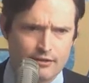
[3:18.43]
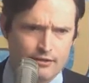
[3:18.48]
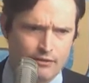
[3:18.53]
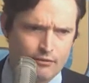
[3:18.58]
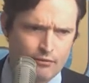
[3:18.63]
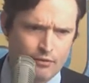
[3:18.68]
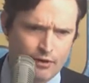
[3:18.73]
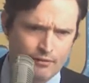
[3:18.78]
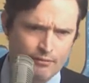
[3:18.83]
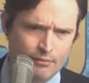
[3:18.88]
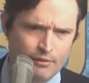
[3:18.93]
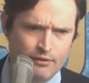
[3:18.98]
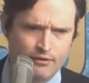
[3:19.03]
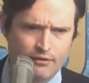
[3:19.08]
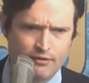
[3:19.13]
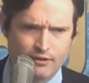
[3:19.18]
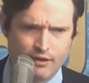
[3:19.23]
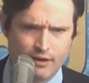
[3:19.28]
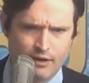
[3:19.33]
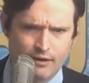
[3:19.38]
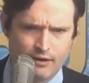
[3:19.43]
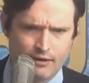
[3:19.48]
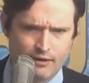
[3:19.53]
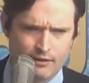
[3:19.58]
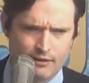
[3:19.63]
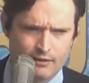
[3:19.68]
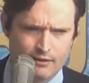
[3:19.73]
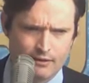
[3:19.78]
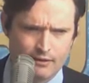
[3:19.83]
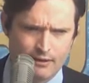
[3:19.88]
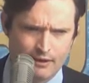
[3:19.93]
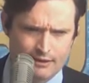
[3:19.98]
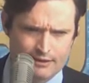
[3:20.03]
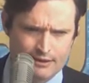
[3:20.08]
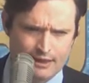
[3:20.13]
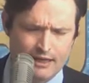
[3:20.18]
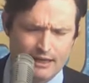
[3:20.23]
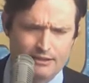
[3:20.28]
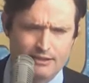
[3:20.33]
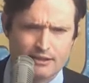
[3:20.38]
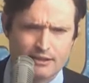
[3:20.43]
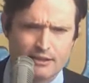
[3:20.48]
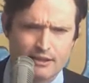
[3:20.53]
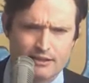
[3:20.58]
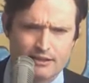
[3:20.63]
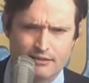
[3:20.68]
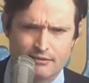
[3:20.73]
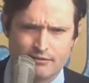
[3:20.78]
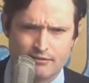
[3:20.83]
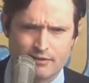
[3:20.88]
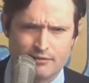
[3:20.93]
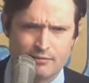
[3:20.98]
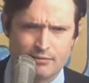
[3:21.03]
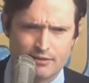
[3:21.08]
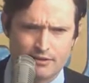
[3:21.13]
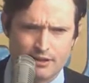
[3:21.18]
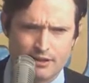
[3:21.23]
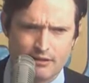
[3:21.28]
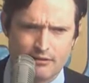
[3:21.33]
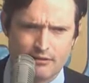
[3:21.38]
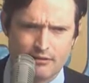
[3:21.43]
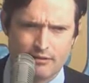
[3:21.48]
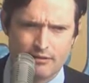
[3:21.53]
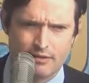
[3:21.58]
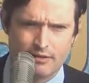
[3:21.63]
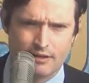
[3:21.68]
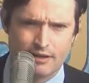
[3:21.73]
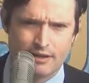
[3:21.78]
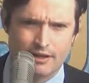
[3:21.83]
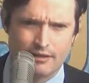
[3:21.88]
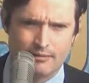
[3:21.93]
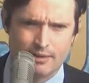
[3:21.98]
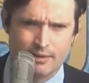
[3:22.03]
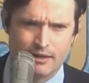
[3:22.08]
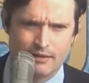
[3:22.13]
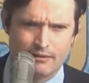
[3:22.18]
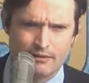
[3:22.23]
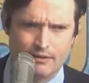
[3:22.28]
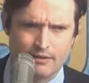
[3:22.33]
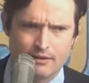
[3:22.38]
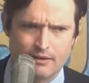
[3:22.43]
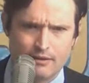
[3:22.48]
It's 1% as actually less than 1% we're talking about